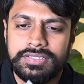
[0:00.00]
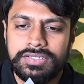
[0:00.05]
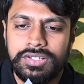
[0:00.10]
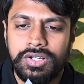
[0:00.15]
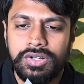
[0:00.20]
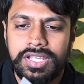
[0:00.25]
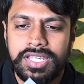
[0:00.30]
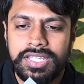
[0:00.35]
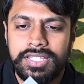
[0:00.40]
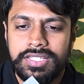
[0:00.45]

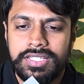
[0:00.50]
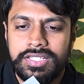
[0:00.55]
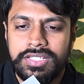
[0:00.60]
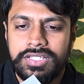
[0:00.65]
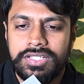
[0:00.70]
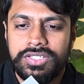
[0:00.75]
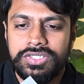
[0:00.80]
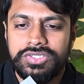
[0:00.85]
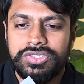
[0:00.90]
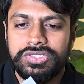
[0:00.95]
Okay.
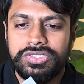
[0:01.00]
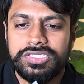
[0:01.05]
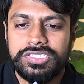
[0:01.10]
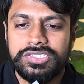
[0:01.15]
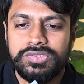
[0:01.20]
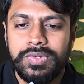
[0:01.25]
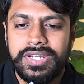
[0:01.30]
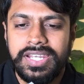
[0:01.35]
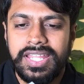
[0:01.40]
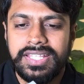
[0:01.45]
So this
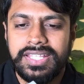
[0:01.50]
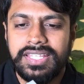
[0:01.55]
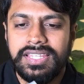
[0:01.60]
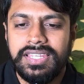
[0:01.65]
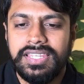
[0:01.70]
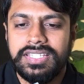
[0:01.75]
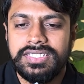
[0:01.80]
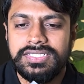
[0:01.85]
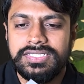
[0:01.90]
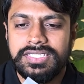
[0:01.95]
is wide angle
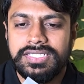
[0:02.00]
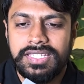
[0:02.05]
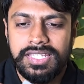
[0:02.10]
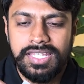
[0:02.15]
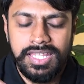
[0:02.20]
lens.